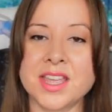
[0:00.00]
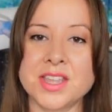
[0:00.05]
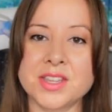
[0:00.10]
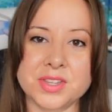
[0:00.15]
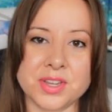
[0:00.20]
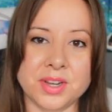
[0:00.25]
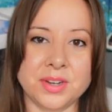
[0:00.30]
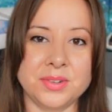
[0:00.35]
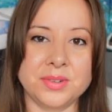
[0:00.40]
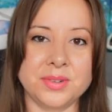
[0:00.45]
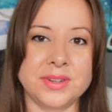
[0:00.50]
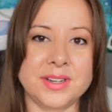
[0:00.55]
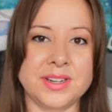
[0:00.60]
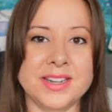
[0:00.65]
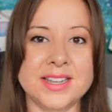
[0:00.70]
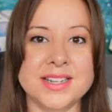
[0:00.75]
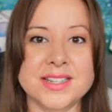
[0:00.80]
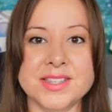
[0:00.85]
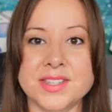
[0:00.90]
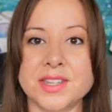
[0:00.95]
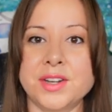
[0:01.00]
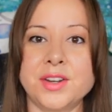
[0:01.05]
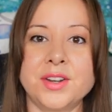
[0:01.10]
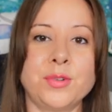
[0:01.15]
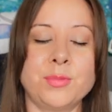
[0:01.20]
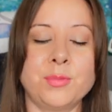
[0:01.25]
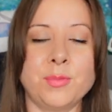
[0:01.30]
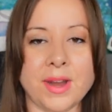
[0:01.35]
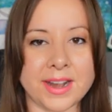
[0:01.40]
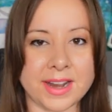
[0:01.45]
So
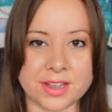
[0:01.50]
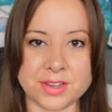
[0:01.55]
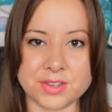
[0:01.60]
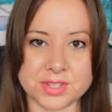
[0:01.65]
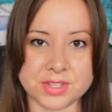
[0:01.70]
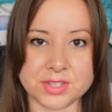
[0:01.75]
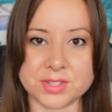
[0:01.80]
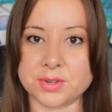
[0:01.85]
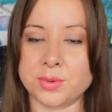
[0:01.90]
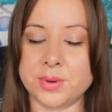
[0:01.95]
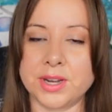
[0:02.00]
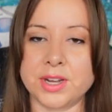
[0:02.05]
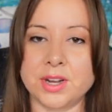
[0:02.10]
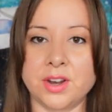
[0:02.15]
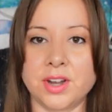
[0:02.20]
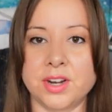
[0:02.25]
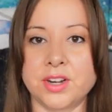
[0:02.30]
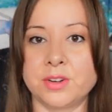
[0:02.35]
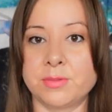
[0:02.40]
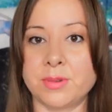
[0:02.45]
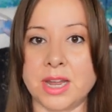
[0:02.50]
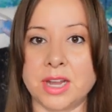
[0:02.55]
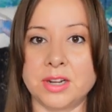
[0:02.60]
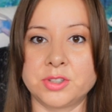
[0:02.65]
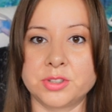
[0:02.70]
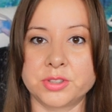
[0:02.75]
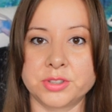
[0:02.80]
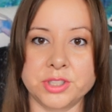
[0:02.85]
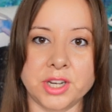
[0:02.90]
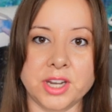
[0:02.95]
consider what else is going on
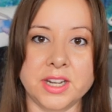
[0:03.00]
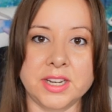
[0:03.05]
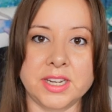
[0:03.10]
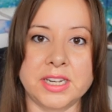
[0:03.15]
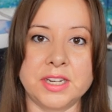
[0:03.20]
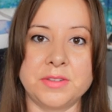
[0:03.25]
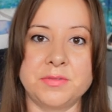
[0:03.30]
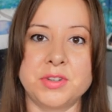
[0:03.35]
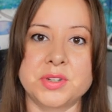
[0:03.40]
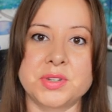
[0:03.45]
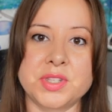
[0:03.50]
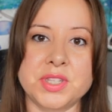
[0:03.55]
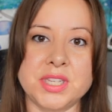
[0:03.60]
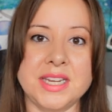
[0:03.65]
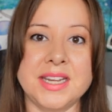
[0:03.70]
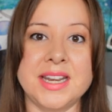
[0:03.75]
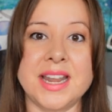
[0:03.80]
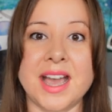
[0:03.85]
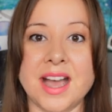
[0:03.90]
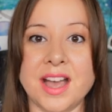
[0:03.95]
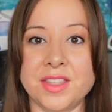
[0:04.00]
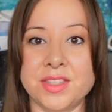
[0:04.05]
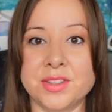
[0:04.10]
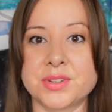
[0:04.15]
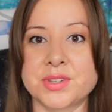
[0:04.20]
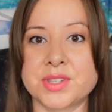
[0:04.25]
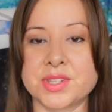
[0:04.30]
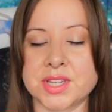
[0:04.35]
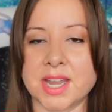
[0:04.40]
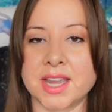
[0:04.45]
around your dog, and if you're seeing
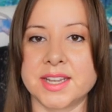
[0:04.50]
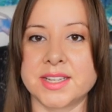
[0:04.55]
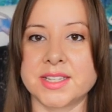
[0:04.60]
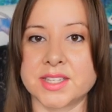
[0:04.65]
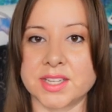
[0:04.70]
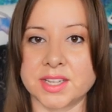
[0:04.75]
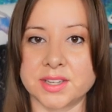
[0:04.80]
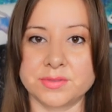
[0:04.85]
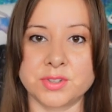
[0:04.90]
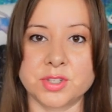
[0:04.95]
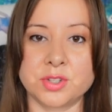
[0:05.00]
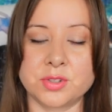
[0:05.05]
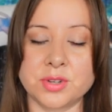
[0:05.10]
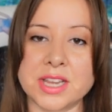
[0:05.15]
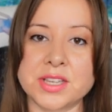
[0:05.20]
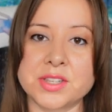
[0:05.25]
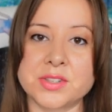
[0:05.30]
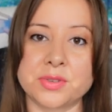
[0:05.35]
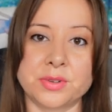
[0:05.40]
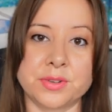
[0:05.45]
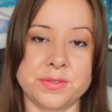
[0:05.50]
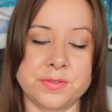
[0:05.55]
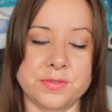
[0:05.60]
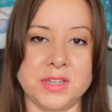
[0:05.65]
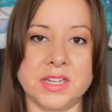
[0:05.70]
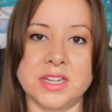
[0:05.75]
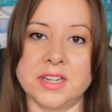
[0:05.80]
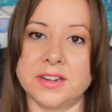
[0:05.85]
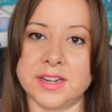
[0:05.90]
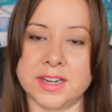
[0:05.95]
other signs of stress or
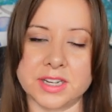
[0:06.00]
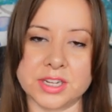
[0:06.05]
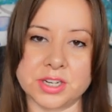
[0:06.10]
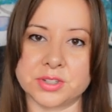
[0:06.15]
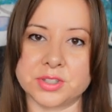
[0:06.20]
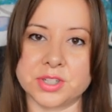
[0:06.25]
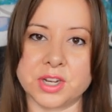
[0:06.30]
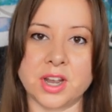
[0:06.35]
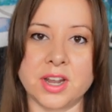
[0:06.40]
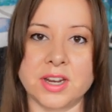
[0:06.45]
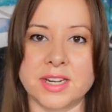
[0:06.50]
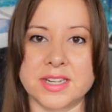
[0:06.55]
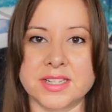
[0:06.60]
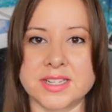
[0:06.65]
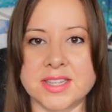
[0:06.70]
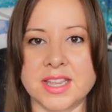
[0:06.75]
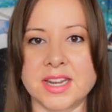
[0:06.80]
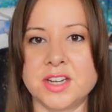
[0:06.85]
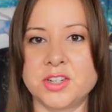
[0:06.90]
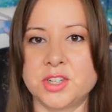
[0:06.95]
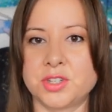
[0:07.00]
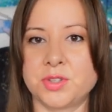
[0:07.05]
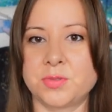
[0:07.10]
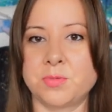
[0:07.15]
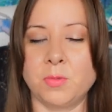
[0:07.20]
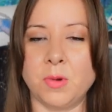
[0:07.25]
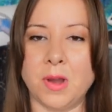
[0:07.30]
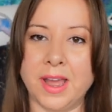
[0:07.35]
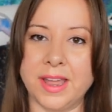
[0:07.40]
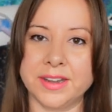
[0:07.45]
fear in your dog instead of just
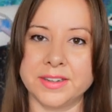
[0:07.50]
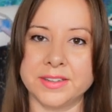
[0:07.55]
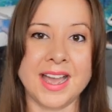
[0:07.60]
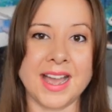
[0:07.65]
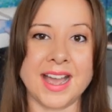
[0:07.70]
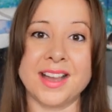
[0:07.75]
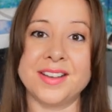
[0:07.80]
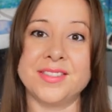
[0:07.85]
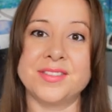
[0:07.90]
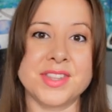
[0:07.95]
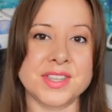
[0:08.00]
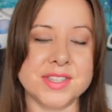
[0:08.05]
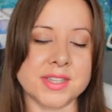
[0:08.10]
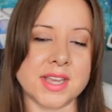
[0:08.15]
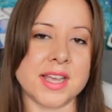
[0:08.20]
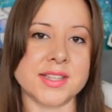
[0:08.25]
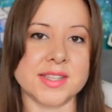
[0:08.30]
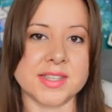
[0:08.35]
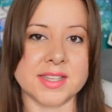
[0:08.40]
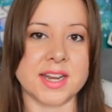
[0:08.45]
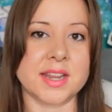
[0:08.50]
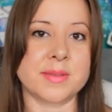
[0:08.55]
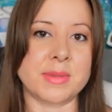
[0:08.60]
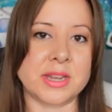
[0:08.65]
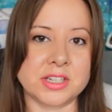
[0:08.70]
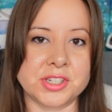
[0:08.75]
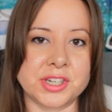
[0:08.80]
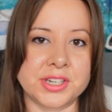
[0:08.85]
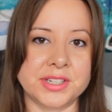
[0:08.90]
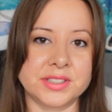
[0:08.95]
one of the signs that I
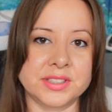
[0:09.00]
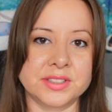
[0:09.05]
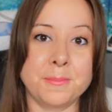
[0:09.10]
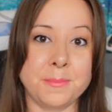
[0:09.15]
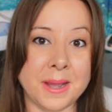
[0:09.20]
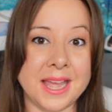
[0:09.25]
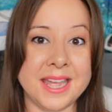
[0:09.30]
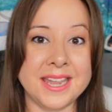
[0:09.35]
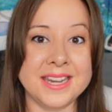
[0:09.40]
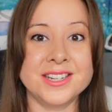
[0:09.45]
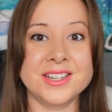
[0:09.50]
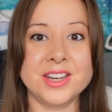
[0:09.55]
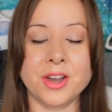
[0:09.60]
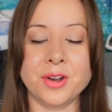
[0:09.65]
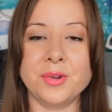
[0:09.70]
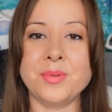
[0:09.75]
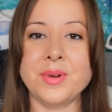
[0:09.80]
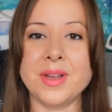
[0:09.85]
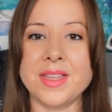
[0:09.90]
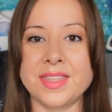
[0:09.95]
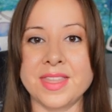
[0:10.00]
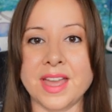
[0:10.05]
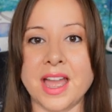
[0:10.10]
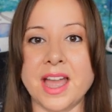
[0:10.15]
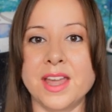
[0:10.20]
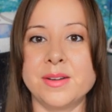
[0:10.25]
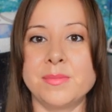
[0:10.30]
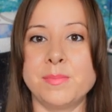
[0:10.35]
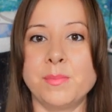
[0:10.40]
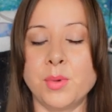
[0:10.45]
mentioned. But know
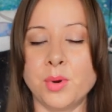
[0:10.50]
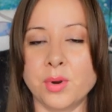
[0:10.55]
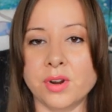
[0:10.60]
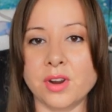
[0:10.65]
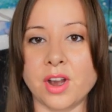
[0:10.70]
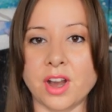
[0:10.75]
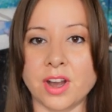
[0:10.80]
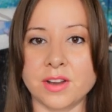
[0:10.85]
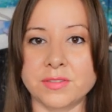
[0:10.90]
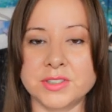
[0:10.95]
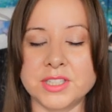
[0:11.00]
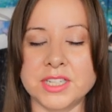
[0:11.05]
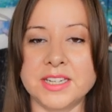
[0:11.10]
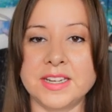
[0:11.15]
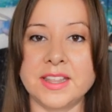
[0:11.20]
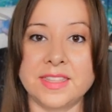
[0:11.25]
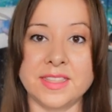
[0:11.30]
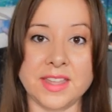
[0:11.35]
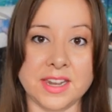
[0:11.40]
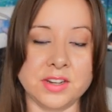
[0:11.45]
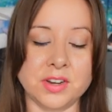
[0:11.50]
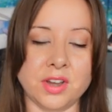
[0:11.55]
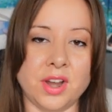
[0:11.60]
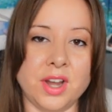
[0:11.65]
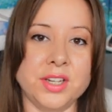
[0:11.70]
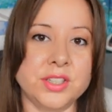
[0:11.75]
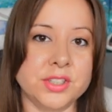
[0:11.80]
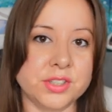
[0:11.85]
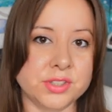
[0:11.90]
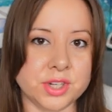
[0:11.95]
that more often than
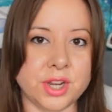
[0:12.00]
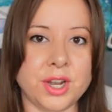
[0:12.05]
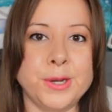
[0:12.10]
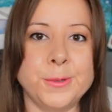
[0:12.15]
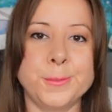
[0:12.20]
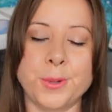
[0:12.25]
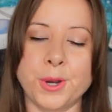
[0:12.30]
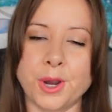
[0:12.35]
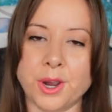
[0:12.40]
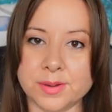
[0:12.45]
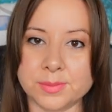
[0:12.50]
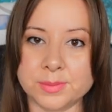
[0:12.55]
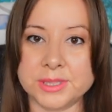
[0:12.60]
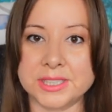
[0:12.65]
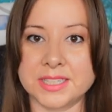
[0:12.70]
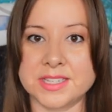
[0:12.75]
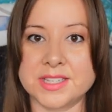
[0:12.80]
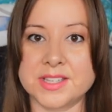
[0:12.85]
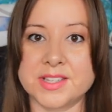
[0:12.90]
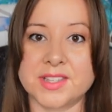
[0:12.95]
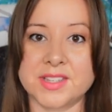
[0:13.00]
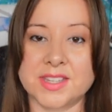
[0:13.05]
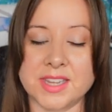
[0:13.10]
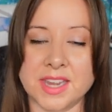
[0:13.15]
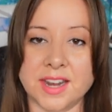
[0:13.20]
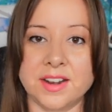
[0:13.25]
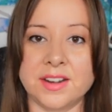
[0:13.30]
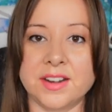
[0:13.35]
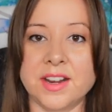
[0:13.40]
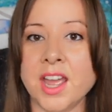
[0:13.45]
not, your dog probably is
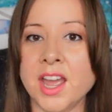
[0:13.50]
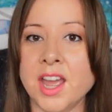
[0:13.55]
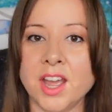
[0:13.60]
scared.